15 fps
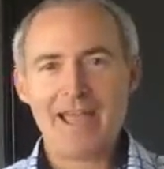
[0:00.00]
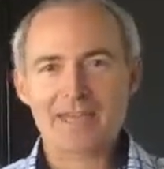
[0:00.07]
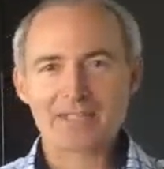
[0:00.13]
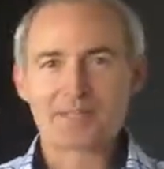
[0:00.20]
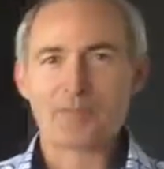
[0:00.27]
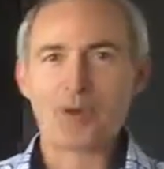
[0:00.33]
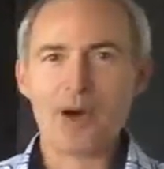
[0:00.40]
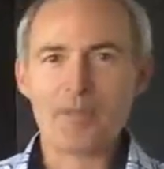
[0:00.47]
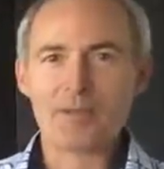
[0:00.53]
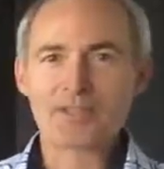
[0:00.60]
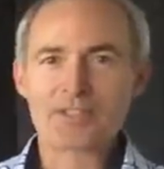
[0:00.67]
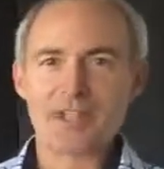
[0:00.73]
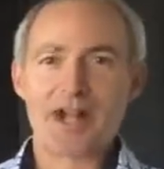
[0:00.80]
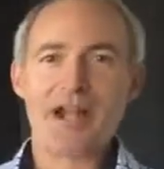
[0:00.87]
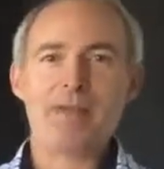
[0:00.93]
As
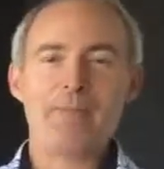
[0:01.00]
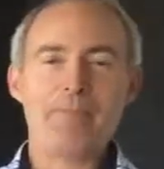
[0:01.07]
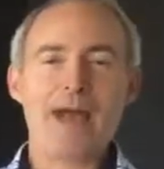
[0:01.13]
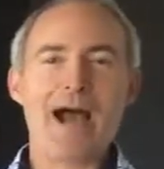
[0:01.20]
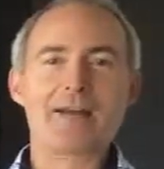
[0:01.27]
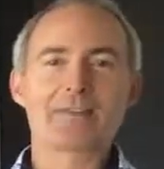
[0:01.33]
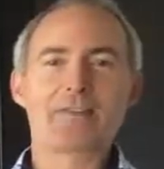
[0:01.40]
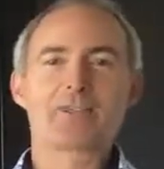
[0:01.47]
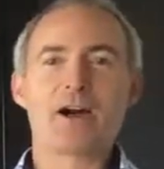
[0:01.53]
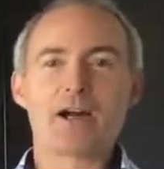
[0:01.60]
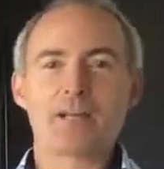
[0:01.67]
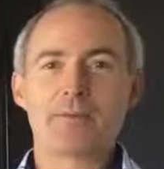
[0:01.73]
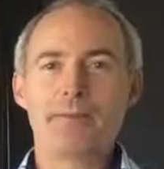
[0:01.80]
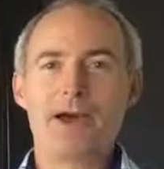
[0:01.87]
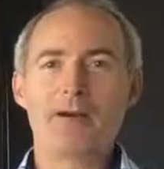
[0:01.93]
promised, I am back to
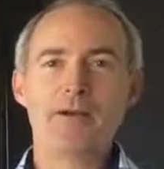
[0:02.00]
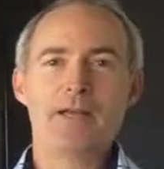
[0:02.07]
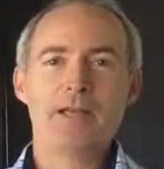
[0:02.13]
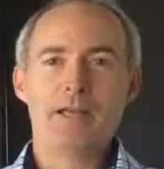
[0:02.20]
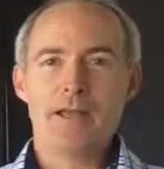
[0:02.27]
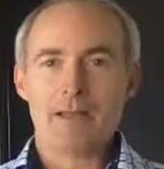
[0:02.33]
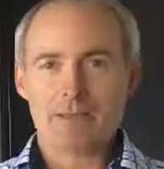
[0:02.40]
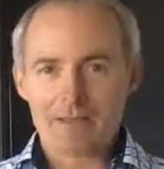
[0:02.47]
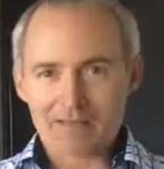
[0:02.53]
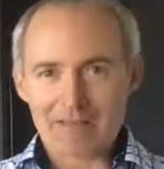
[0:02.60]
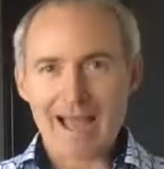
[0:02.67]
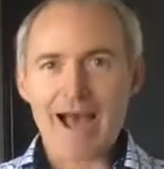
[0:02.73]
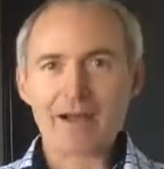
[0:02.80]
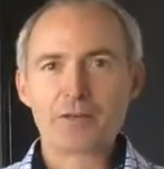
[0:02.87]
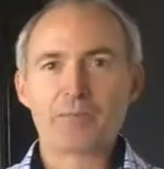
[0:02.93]
talk about
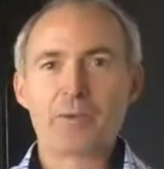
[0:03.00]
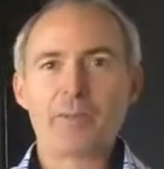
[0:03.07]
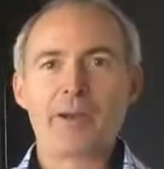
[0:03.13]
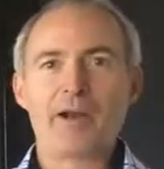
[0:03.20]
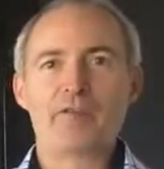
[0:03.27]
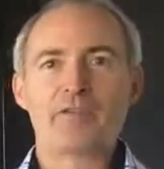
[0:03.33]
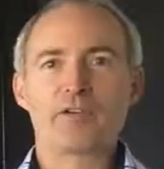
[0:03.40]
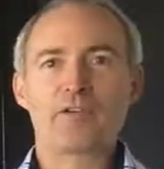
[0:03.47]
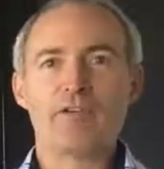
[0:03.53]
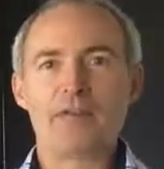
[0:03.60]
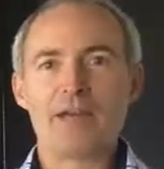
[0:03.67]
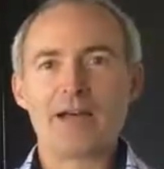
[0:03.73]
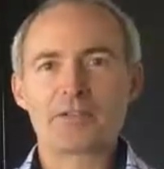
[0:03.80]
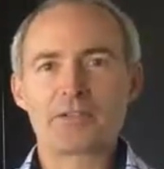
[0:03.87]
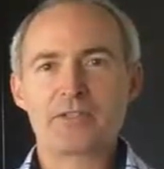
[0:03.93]
how to prepare for two
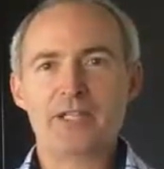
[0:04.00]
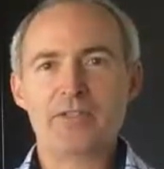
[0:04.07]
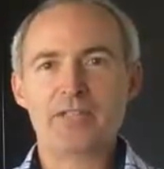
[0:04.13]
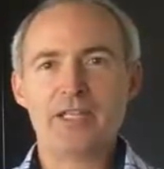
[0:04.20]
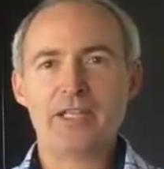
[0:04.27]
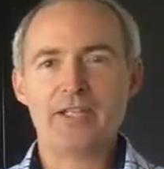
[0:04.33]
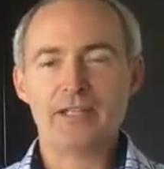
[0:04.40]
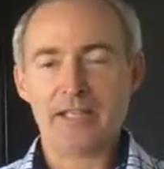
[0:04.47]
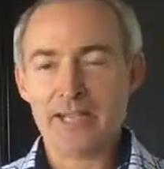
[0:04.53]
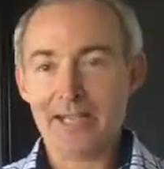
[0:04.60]
thousand eighteen.